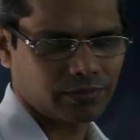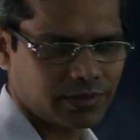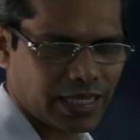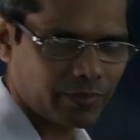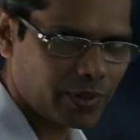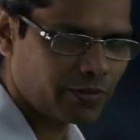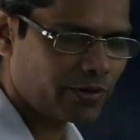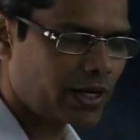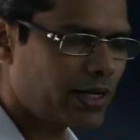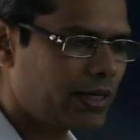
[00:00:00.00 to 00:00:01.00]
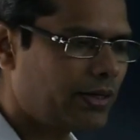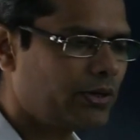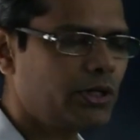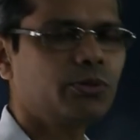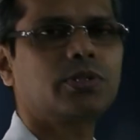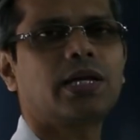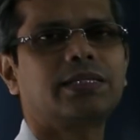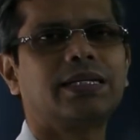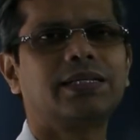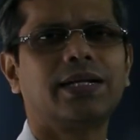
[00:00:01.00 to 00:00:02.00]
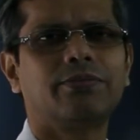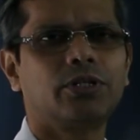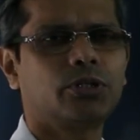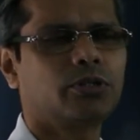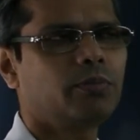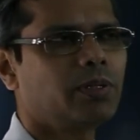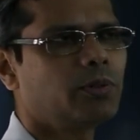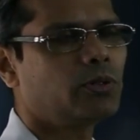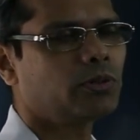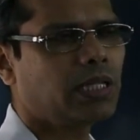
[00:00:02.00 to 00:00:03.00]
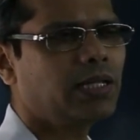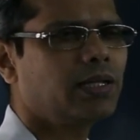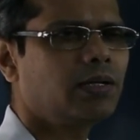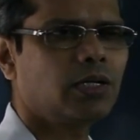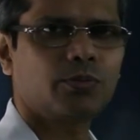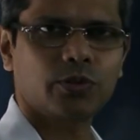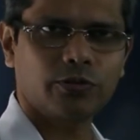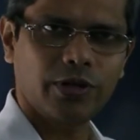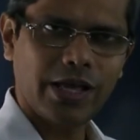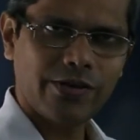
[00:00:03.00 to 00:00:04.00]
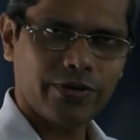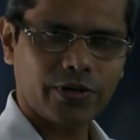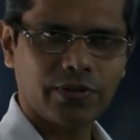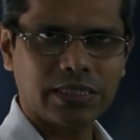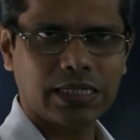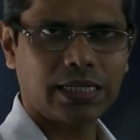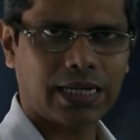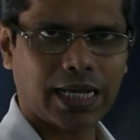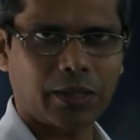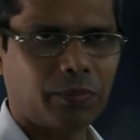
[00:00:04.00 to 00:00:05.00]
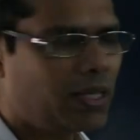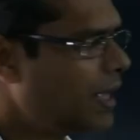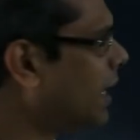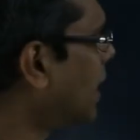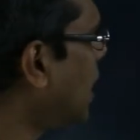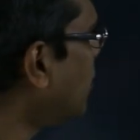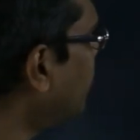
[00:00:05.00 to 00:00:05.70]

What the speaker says: segment, when I introduced, I said that we should be able to think in terms of frequency and time. Now,